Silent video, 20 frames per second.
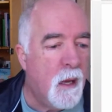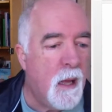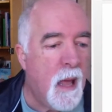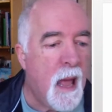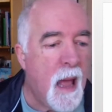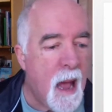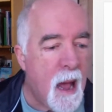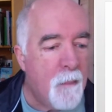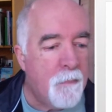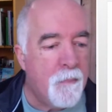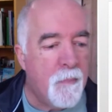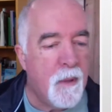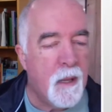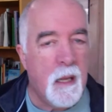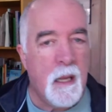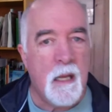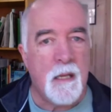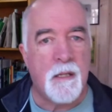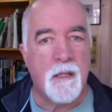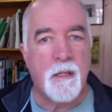app,
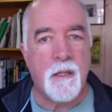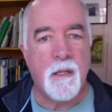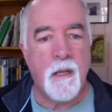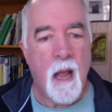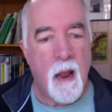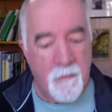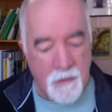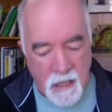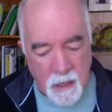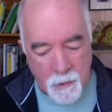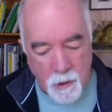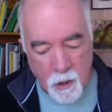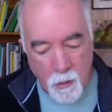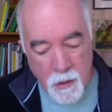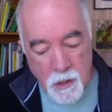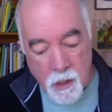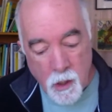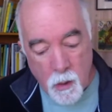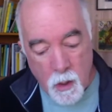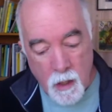it's every time you go
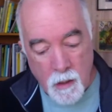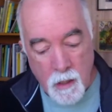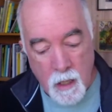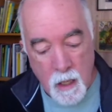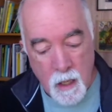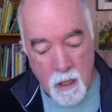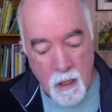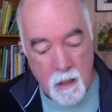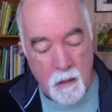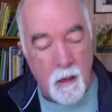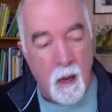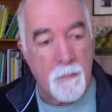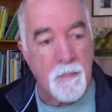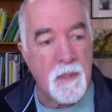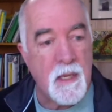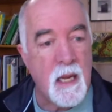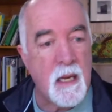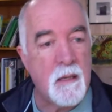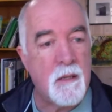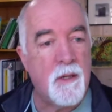into it, they
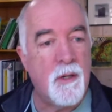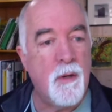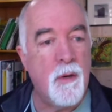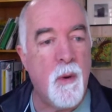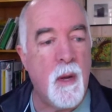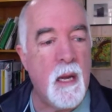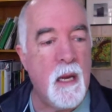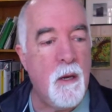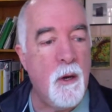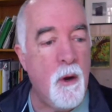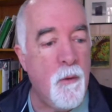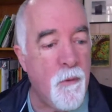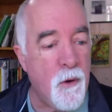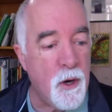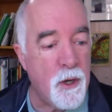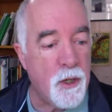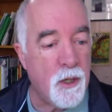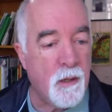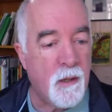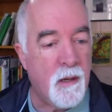update to a new
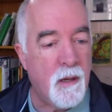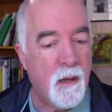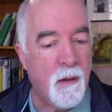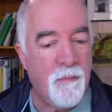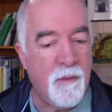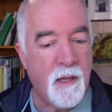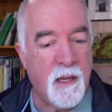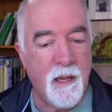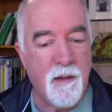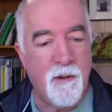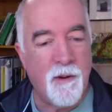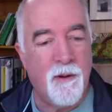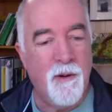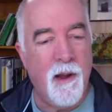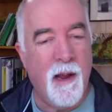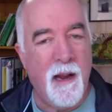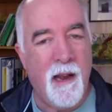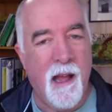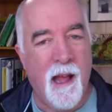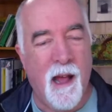version of the Kindle
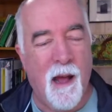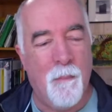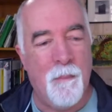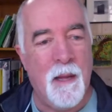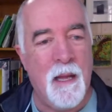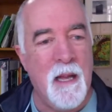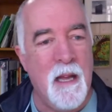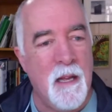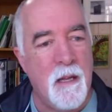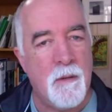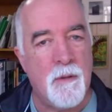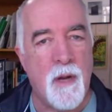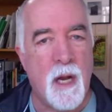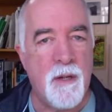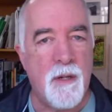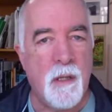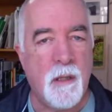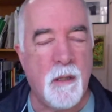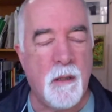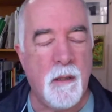Create app. It
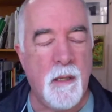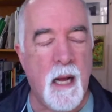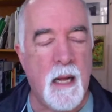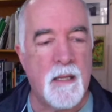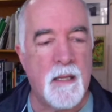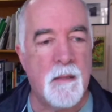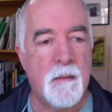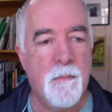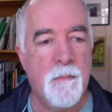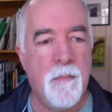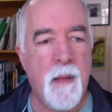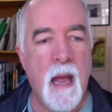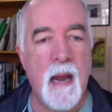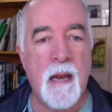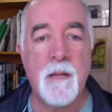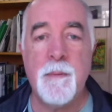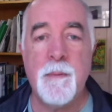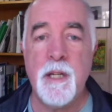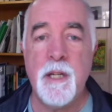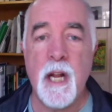drives you a little nuts. And
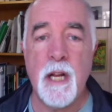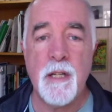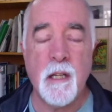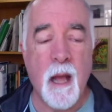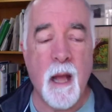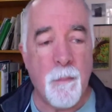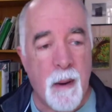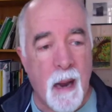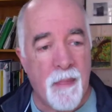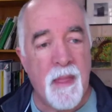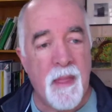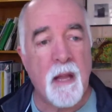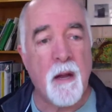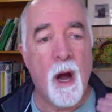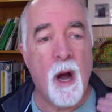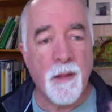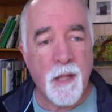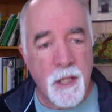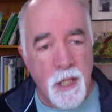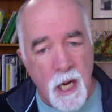it's been changed a lot. But I think
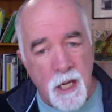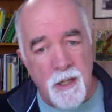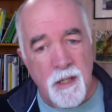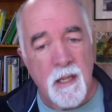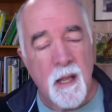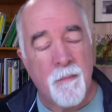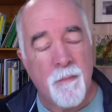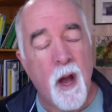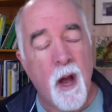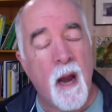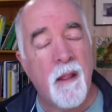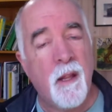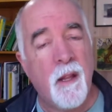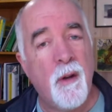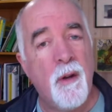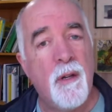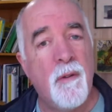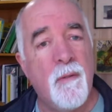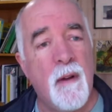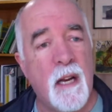all the changes have gone in the
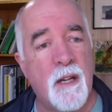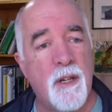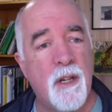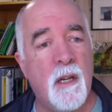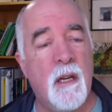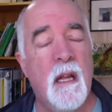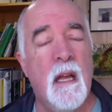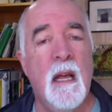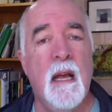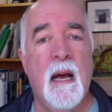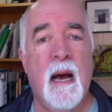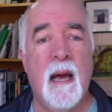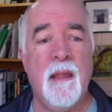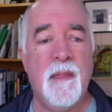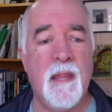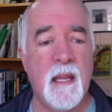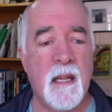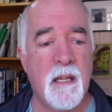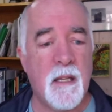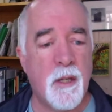good direction. I
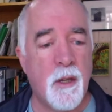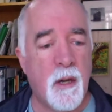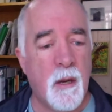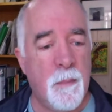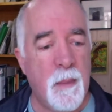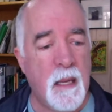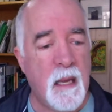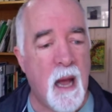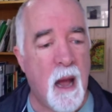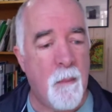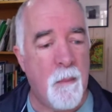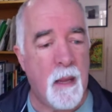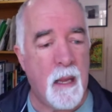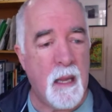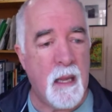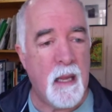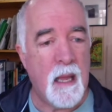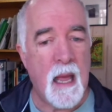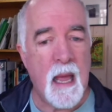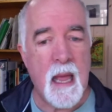think it's sort of
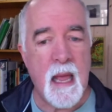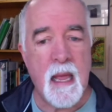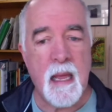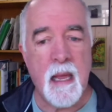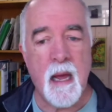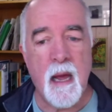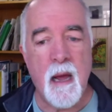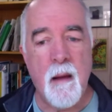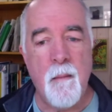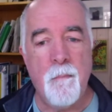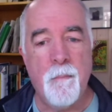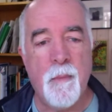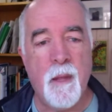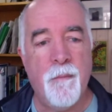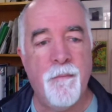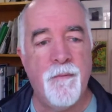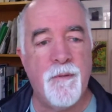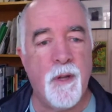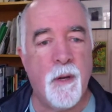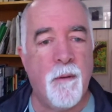becoming a
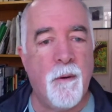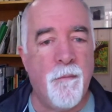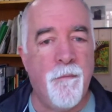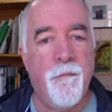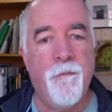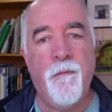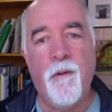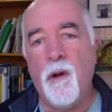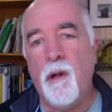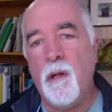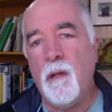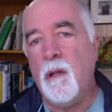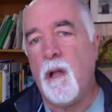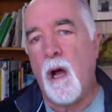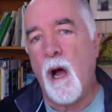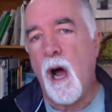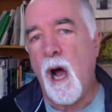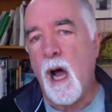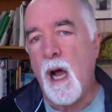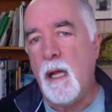sort of a
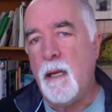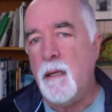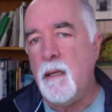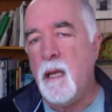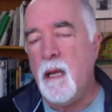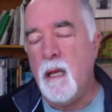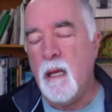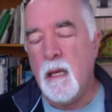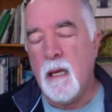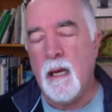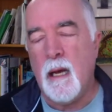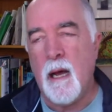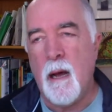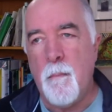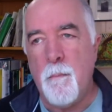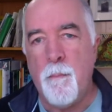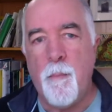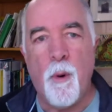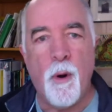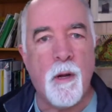full-on
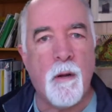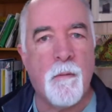book